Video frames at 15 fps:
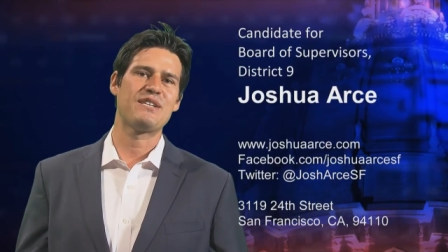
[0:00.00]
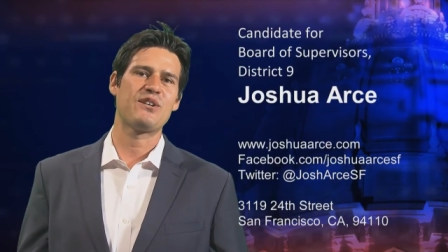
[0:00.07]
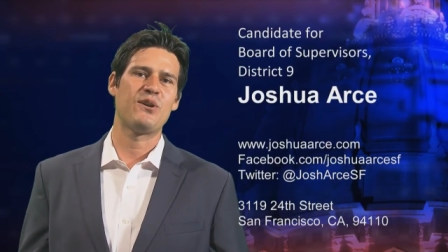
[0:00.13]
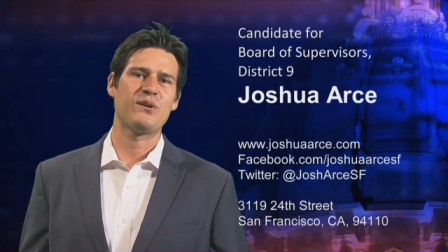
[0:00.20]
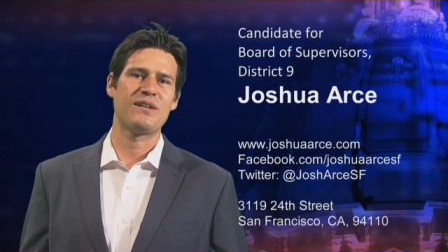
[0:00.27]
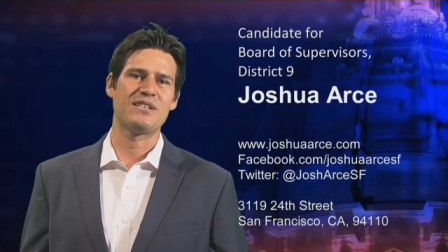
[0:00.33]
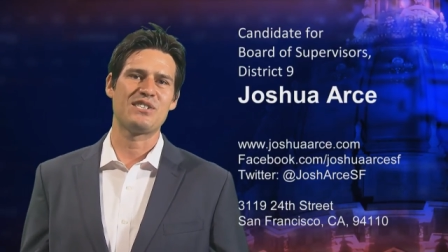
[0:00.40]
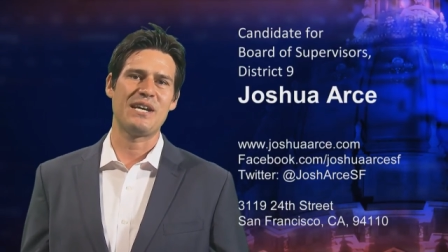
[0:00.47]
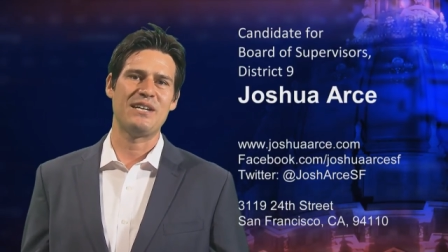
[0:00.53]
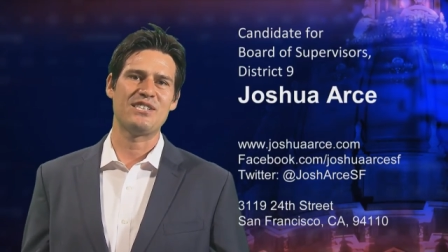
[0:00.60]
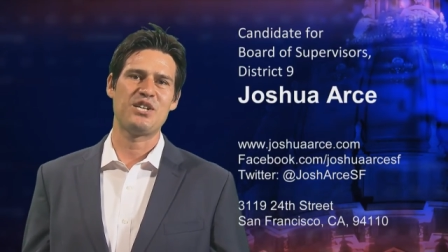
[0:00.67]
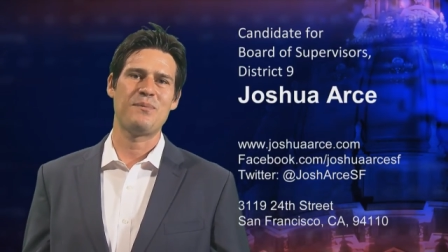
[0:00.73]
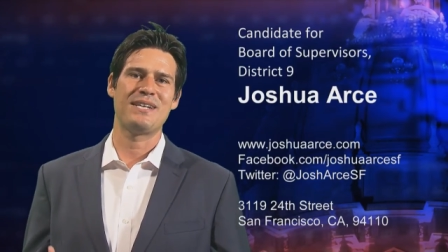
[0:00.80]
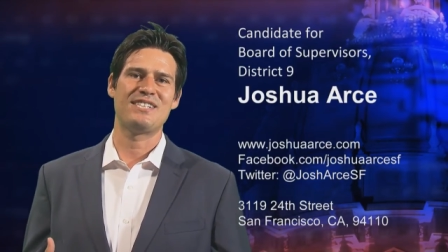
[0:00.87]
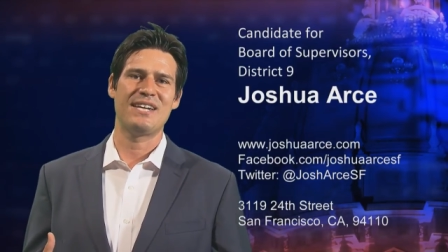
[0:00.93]
Toklas
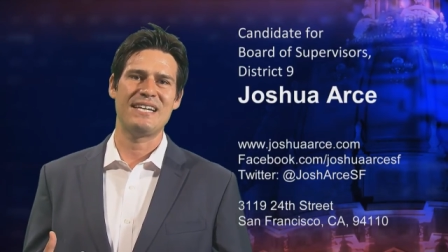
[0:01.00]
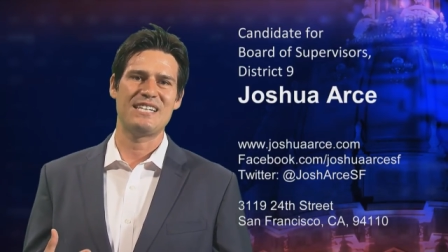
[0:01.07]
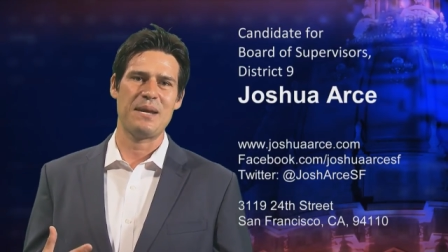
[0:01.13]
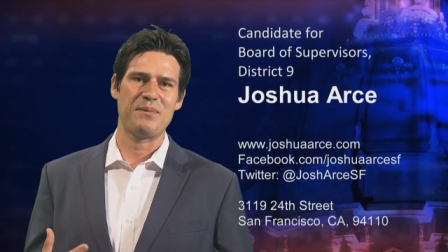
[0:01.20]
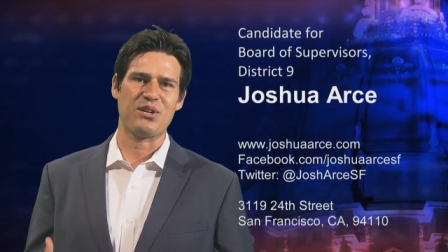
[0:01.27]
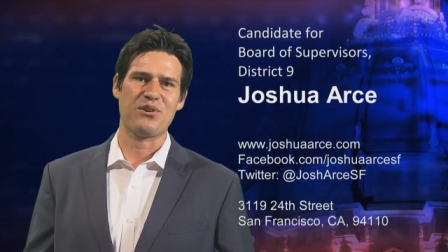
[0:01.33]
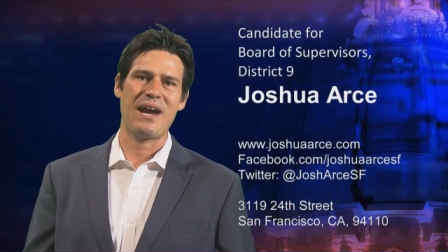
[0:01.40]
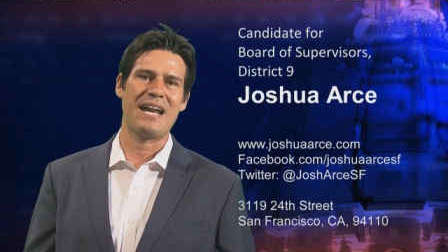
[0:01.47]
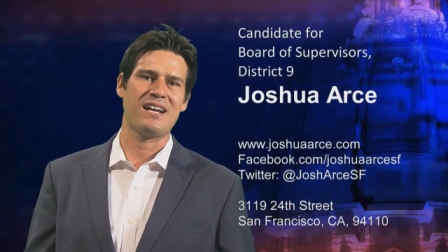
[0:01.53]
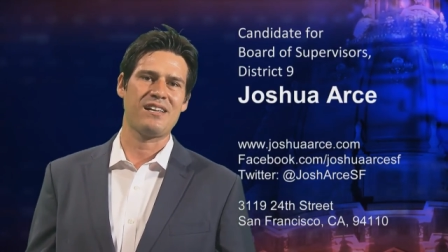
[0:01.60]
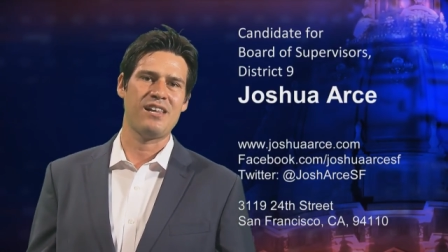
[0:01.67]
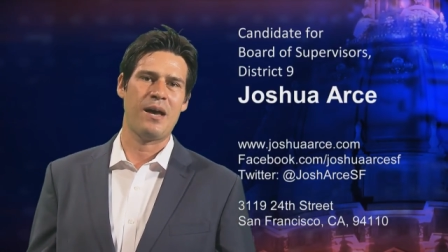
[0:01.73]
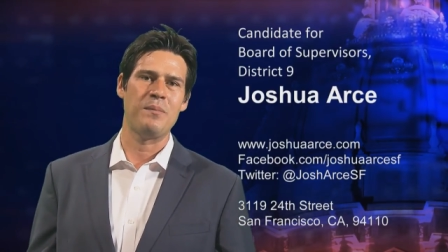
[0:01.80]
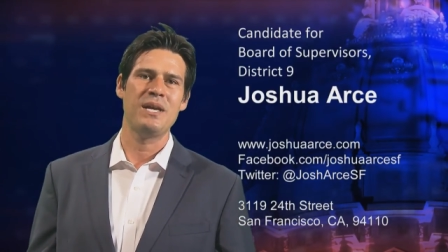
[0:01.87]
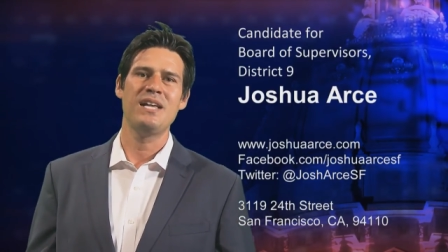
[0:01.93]
LGBT Democratic
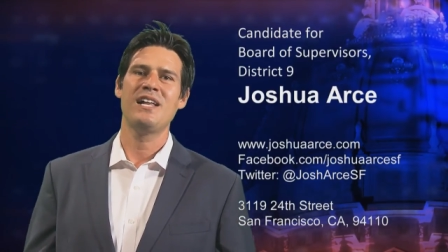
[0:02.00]
Club,